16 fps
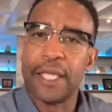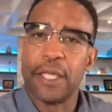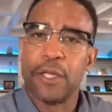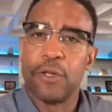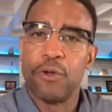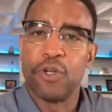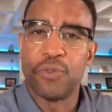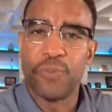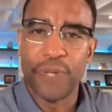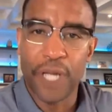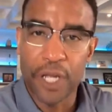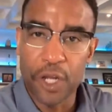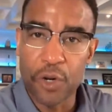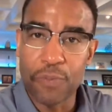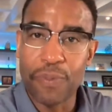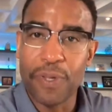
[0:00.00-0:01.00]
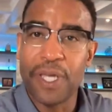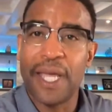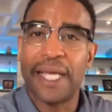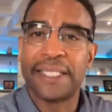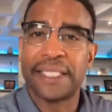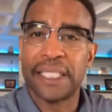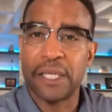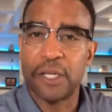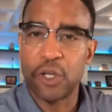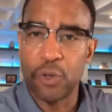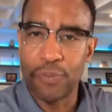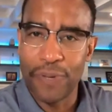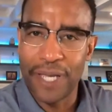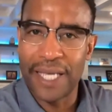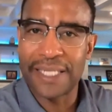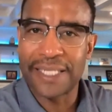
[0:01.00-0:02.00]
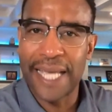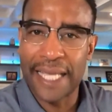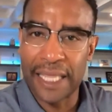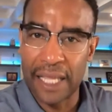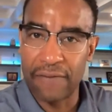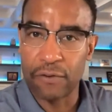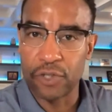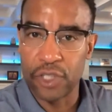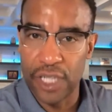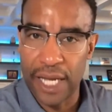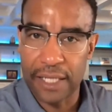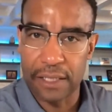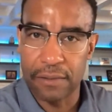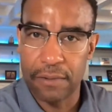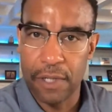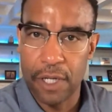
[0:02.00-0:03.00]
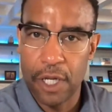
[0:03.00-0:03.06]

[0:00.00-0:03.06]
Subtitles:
You should be getting your PSA level checked.